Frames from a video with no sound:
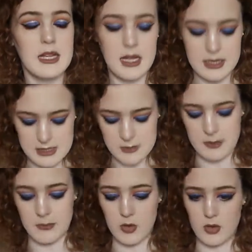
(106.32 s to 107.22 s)
little
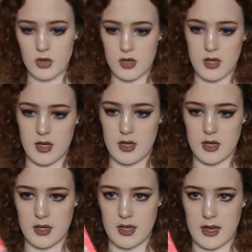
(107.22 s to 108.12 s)
bit more
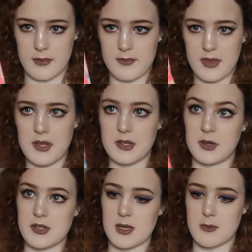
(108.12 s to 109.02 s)

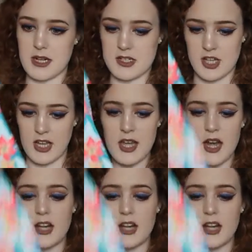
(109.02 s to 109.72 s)
not so plungy.